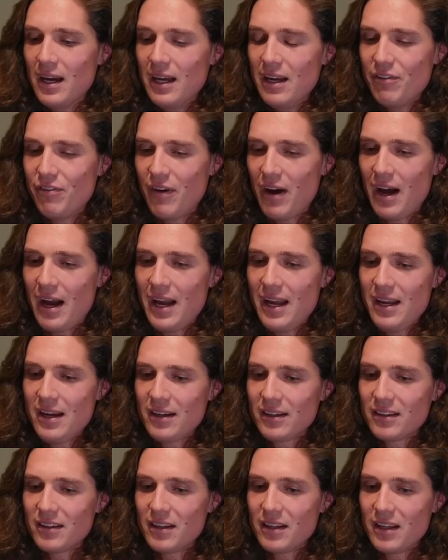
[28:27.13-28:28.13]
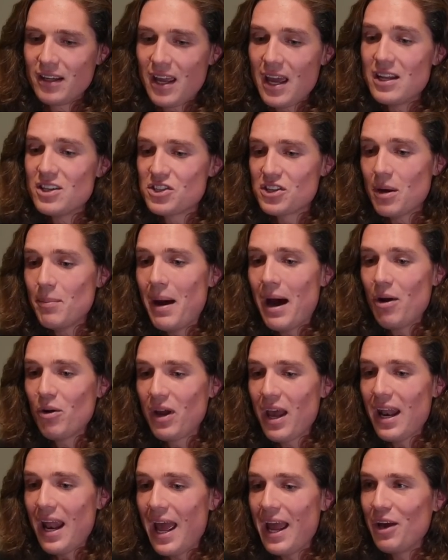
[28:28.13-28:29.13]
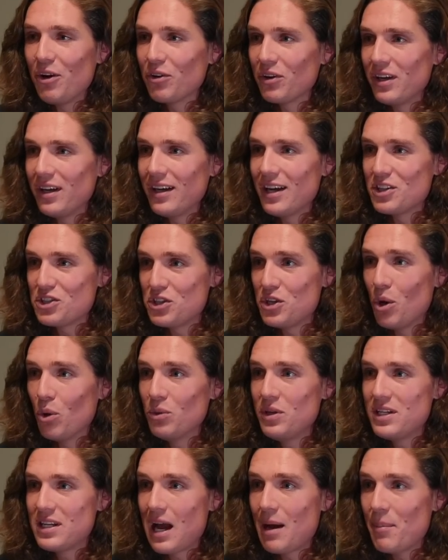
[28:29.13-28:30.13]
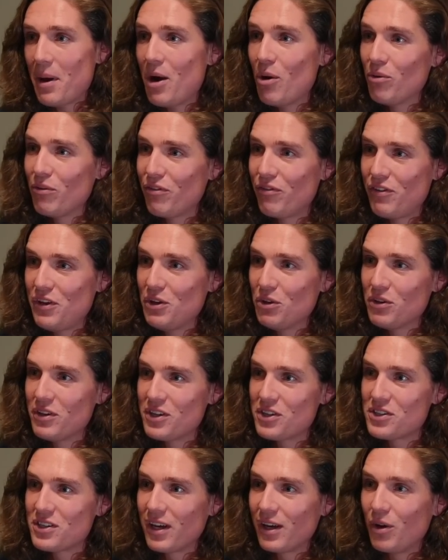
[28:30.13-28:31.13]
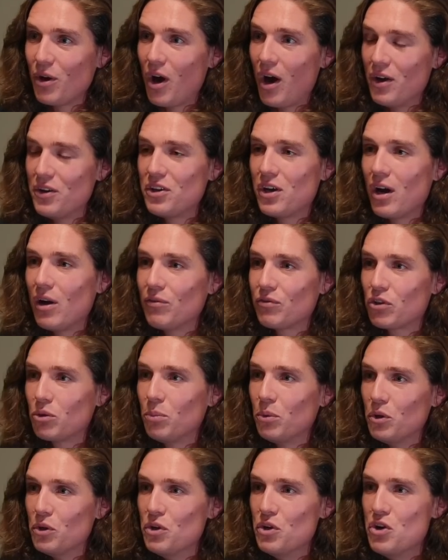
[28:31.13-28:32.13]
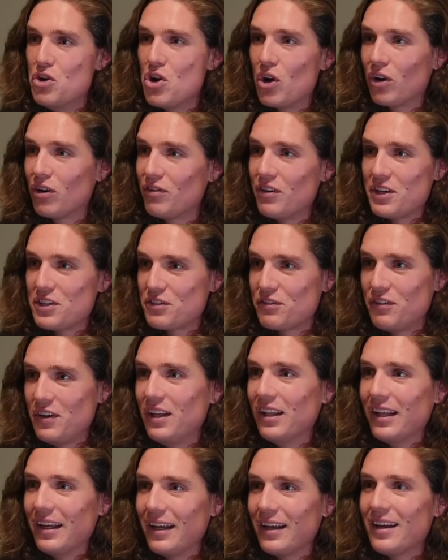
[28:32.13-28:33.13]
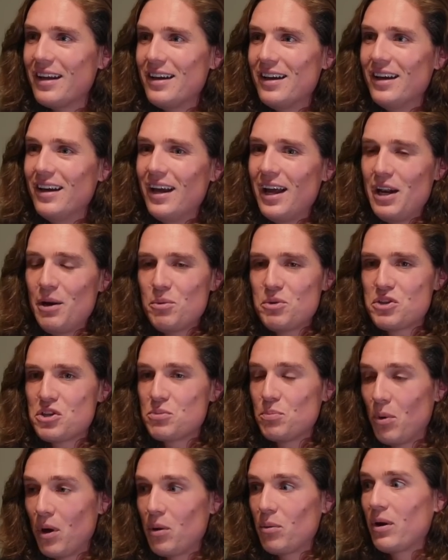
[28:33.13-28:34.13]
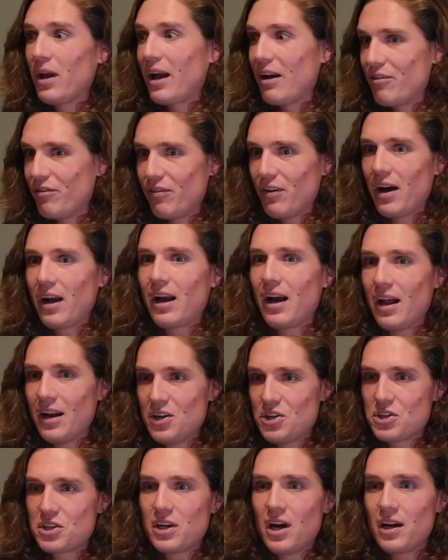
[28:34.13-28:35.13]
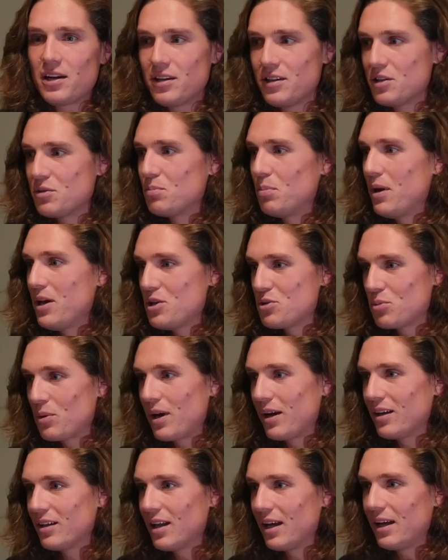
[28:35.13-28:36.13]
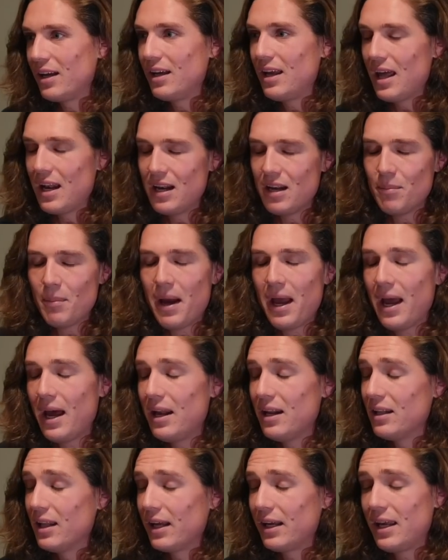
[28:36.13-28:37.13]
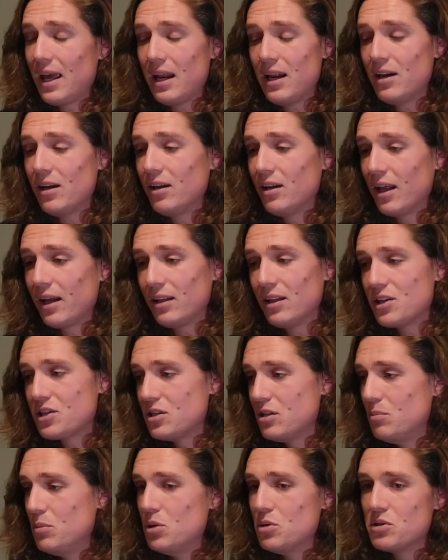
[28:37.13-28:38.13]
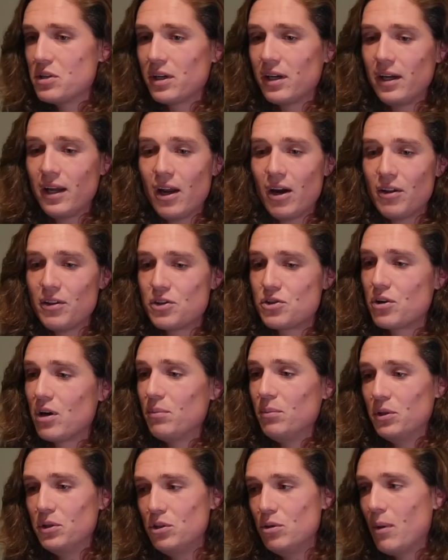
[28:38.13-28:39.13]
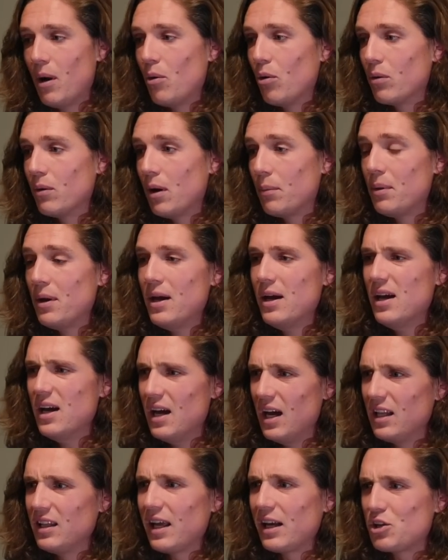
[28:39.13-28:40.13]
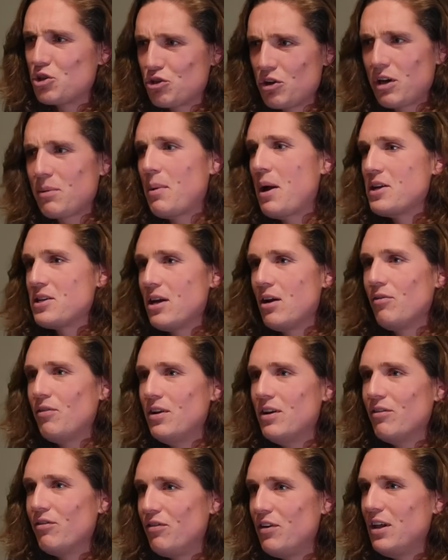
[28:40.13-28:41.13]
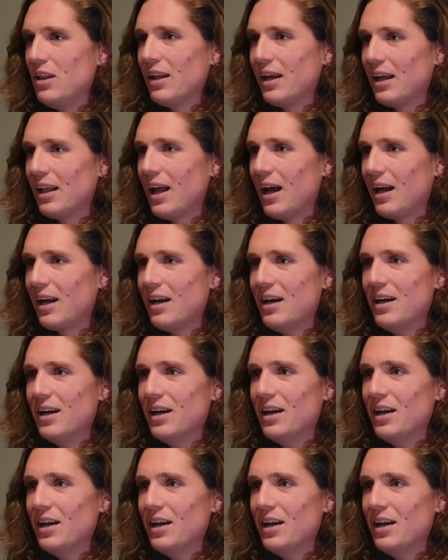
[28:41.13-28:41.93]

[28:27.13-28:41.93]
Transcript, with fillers: if I can somehow get angry, it's the only time I don't feel this like uncomfortable, nervous feeling. Yeah, and it was this point where like I, I kind of just got to this place where I could like get into my head and like get in and like listen to music and get on the treadmill, do my warm up and like trick myself into feeling like